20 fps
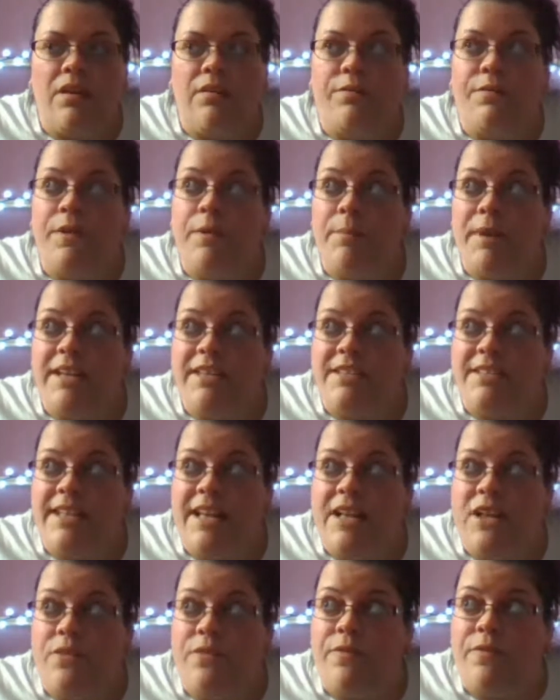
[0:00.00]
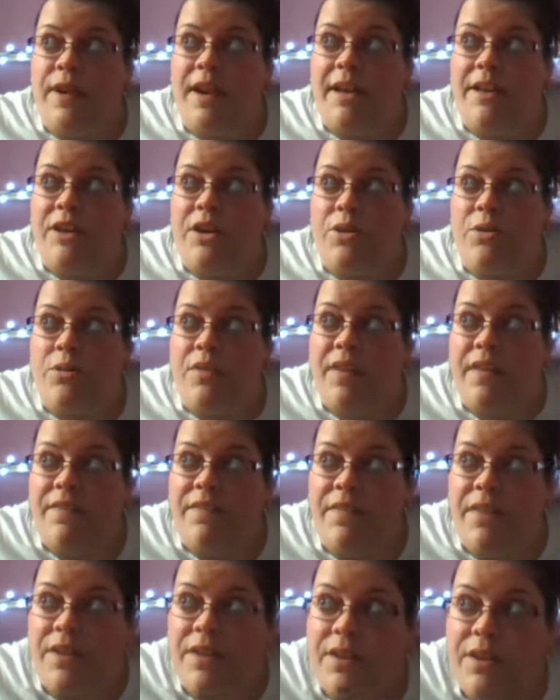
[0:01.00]
for myself, I know
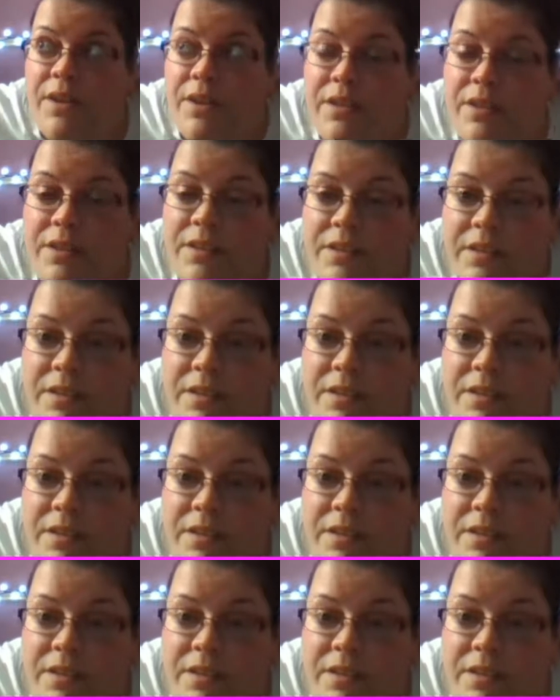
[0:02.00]
that the